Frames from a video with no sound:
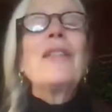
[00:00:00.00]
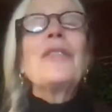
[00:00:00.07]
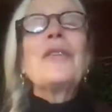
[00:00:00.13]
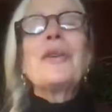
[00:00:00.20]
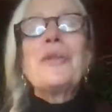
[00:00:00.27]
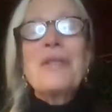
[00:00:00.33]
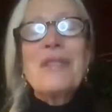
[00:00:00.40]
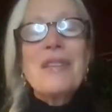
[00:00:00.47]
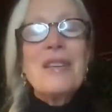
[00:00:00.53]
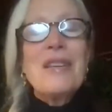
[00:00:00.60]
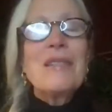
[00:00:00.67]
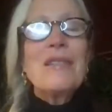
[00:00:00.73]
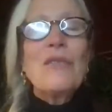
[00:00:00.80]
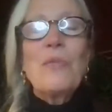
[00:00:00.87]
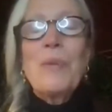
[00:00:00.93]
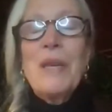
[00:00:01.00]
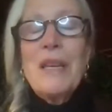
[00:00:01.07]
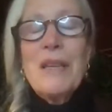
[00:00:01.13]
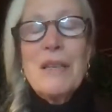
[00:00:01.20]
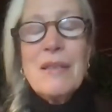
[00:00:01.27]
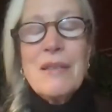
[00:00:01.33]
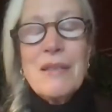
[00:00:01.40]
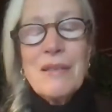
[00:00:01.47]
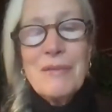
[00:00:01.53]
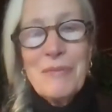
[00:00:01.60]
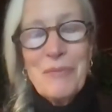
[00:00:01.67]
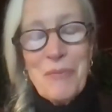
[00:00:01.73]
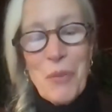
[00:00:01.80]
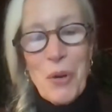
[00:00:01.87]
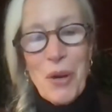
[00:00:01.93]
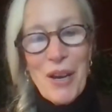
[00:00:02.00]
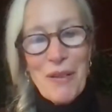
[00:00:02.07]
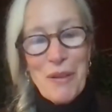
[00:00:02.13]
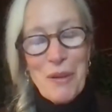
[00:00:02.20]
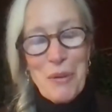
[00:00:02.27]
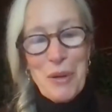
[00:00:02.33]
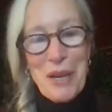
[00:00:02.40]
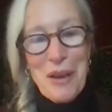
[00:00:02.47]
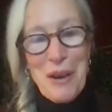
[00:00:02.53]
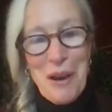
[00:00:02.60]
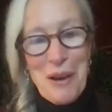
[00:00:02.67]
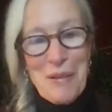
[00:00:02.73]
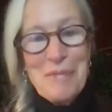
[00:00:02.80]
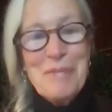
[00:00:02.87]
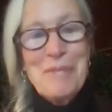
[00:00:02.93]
those seeds of peace wherever we are.